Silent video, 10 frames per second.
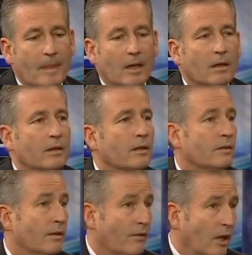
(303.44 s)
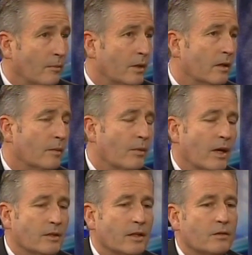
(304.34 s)
the development of the
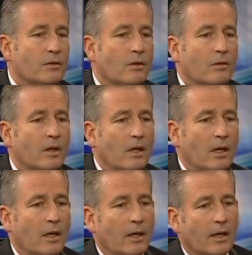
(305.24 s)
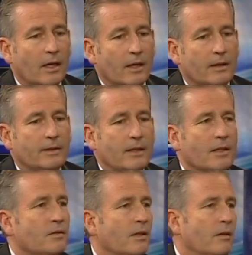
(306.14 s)
project. So
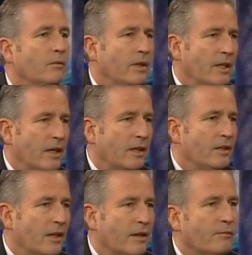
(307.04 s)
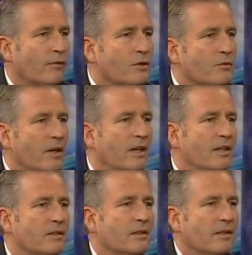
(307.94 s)
yes, you get frustrated
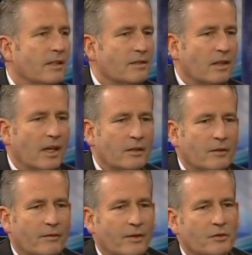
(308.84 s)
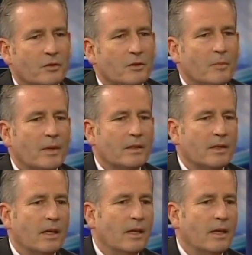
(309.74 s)
as elected officials, but